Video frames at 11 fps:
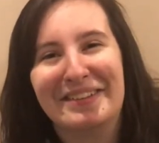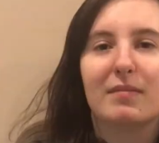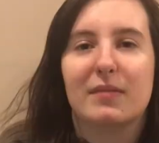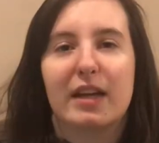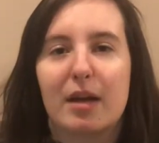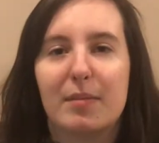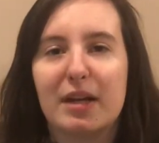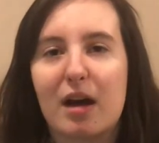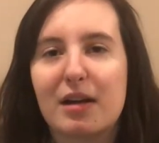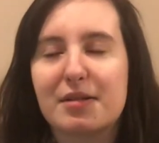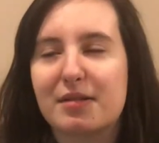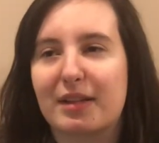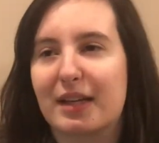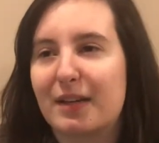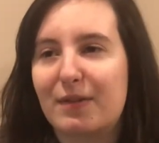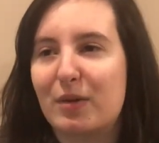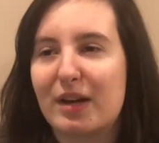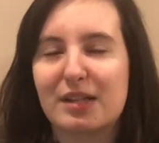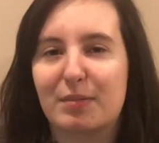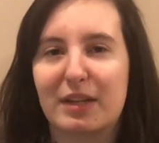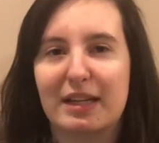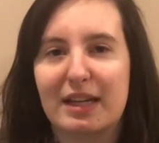And I mean, honestly, if you get to
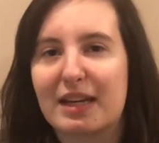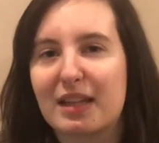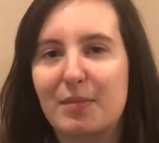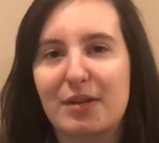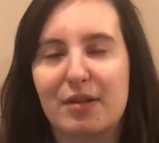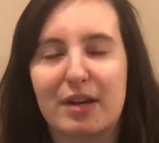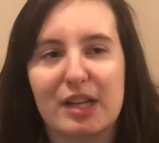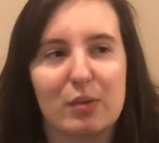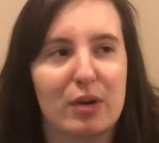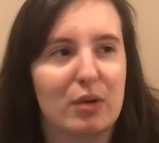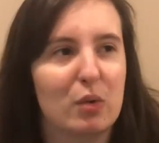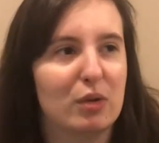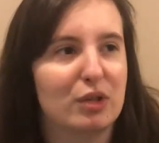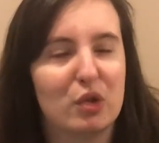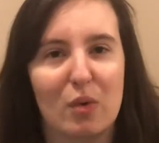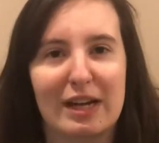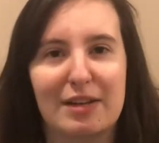play Nick, that means you get to wear cool 20s